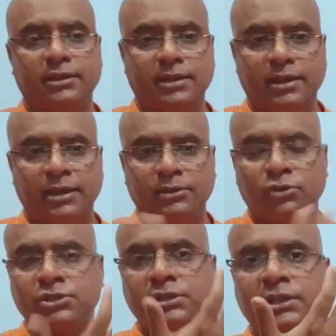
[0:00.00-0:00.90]
I
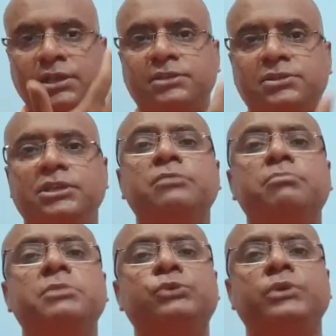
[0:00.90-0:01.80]
oscillate in
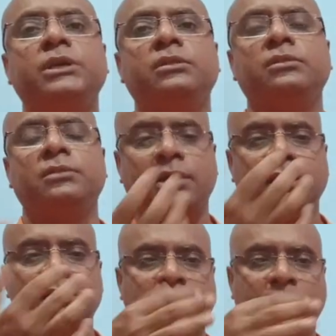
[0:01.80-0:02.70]
between.
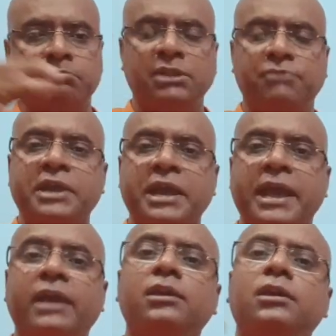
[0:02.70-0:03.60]
I'm left
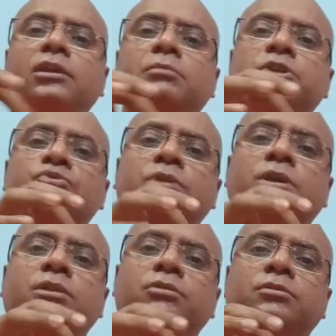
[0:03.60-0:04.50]
hanging in
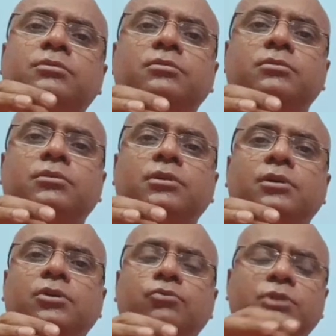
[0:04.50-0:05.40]
between,
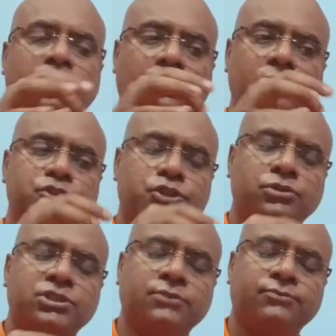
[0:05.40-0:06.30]
with all
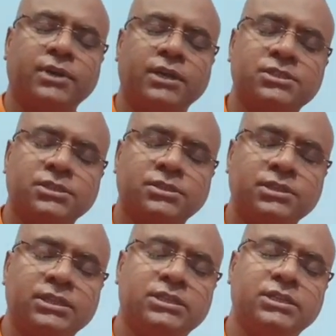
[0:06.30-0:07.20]
sorts of
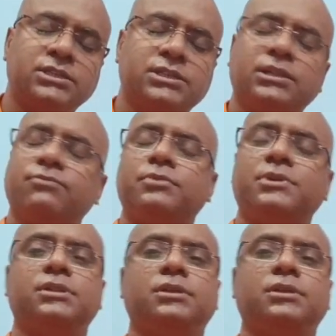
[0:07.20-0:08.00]
uncertainties and everything.